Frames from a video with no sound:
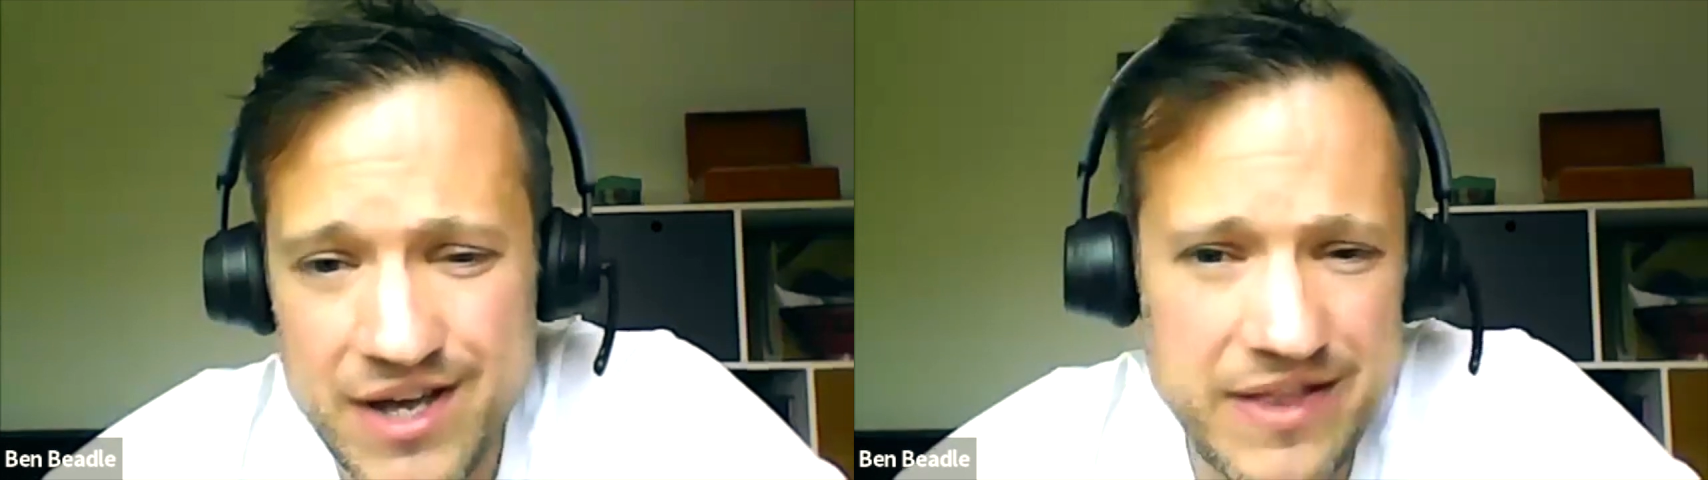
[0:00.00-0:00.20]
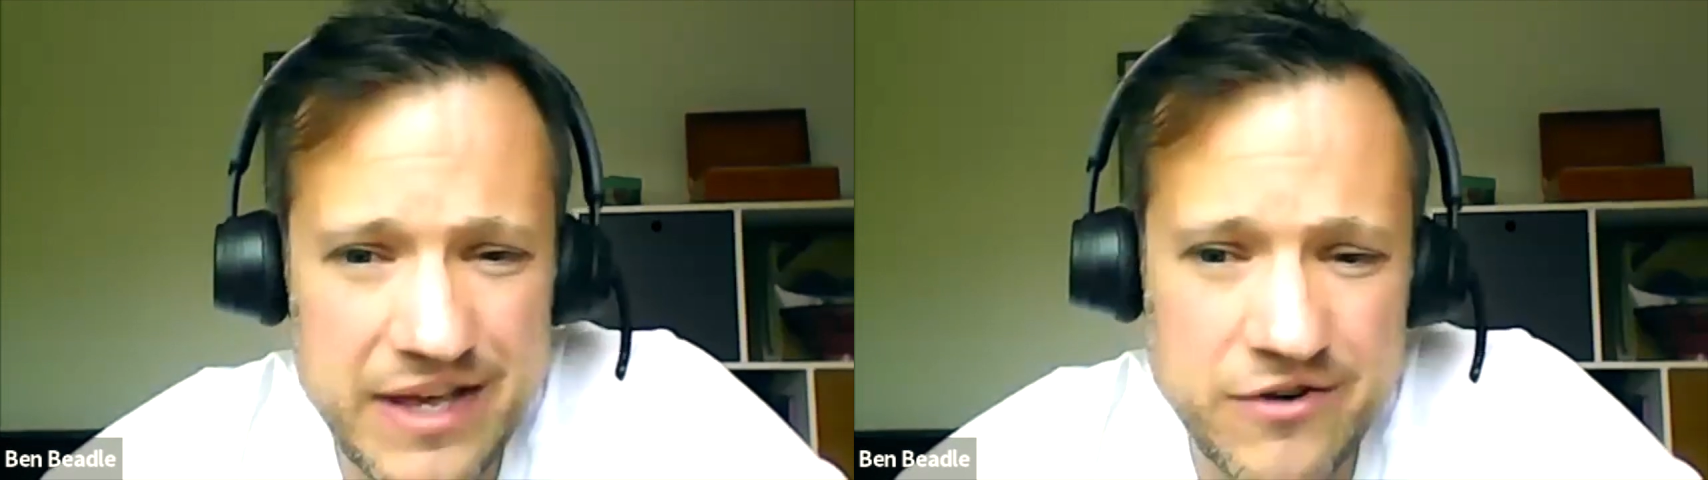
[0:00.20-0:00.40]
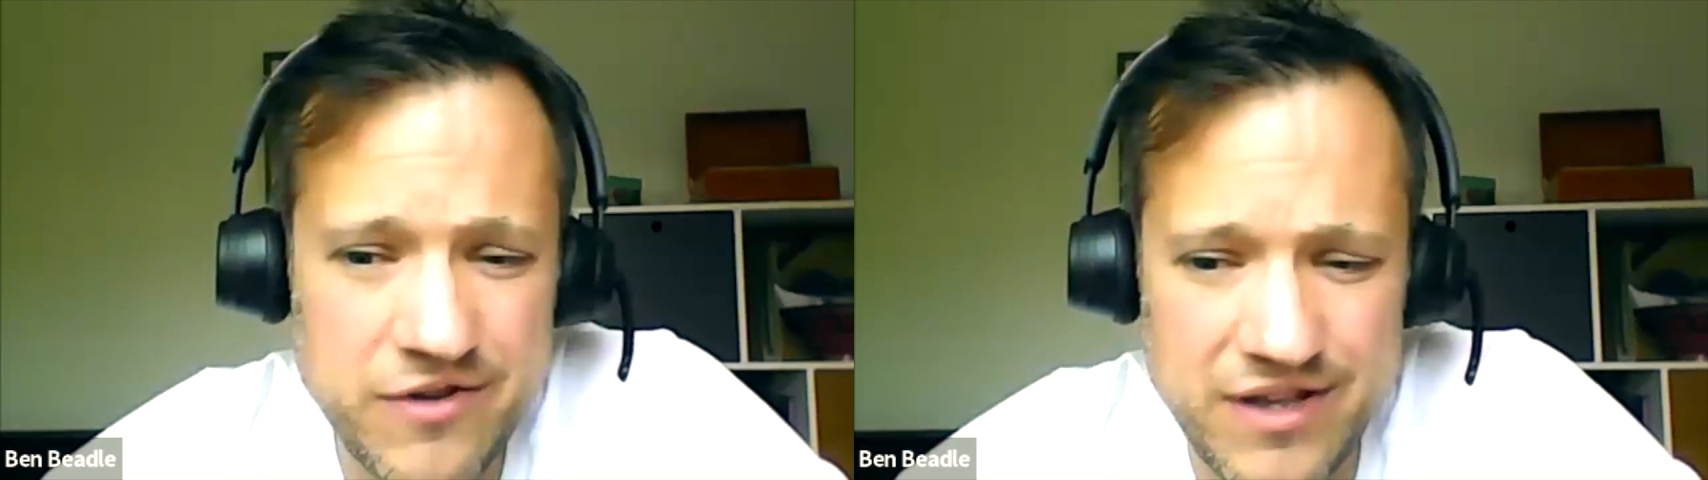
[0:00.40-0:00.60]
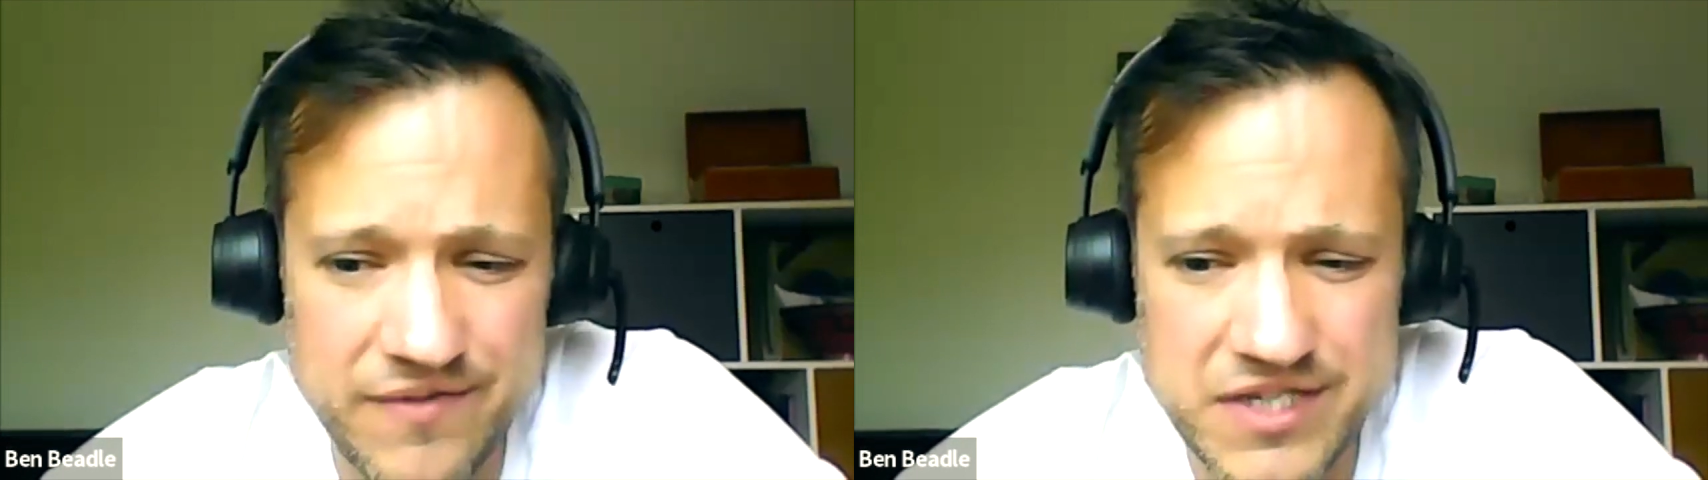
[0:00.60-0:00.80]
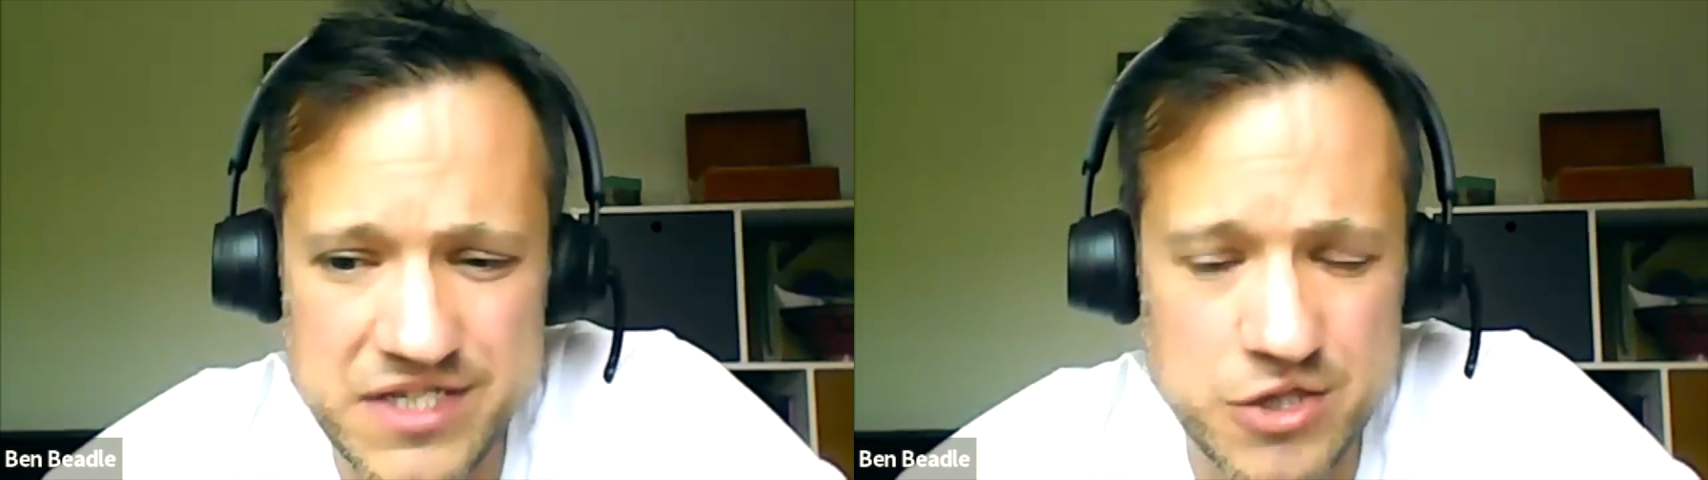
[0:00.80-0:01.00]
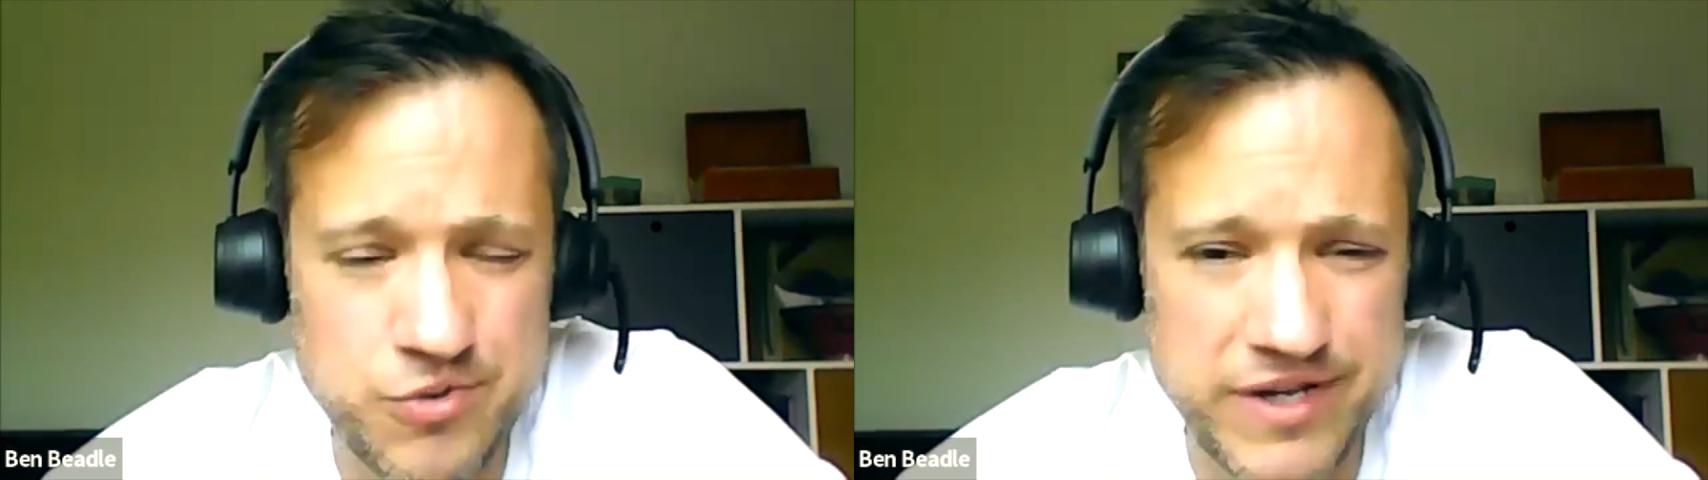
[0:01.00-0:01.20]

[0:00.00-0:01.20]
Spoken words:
they could have done this in